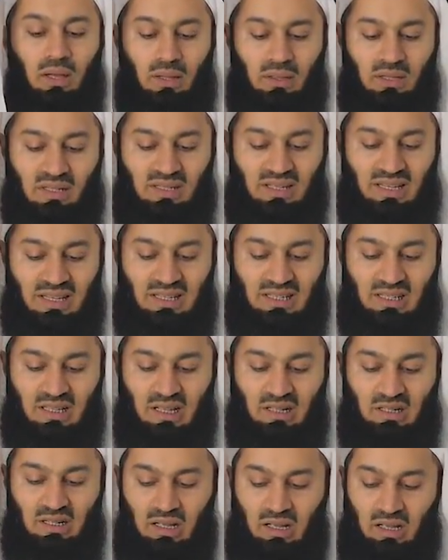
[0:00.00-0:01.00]
this is
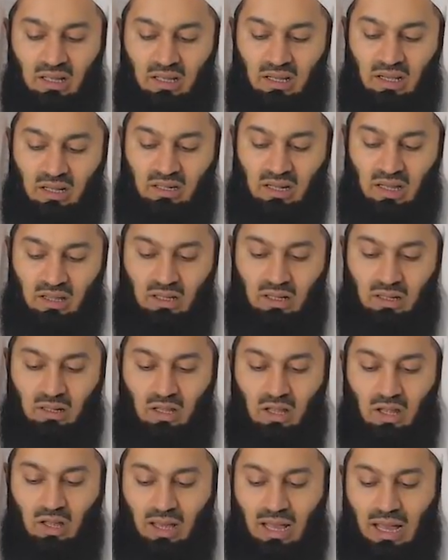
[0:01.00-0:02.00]
another
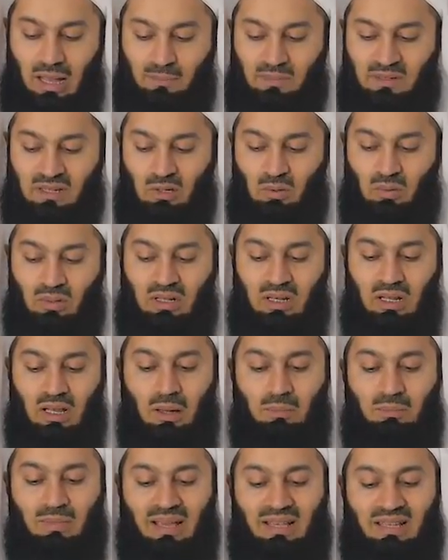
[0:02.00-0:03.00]
absolutely
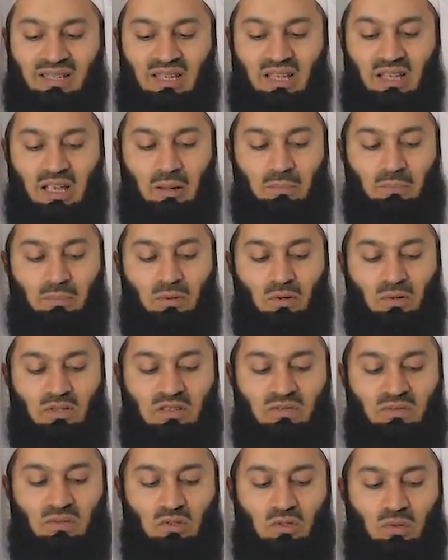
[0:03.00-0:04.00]
amazing and
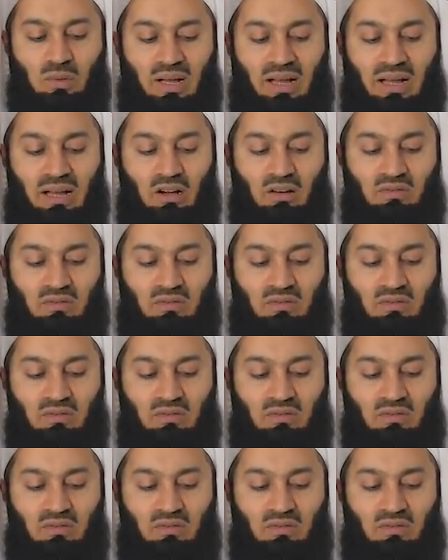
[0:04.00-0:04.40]
beautiful dua